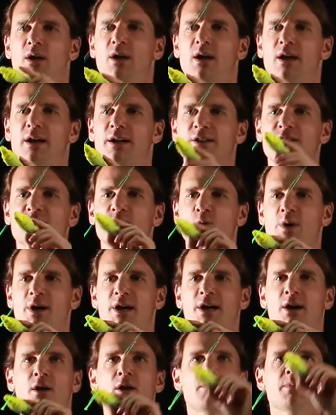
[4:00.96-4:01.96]
and a square
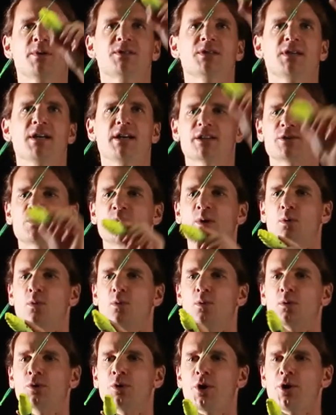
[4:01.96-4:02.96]
kilometer, as we
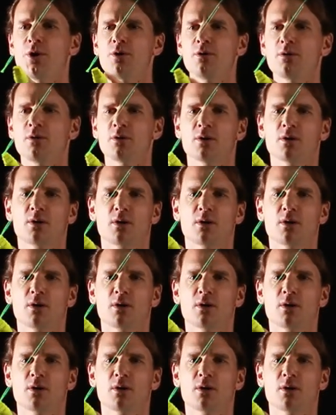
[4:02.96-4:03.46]
all know,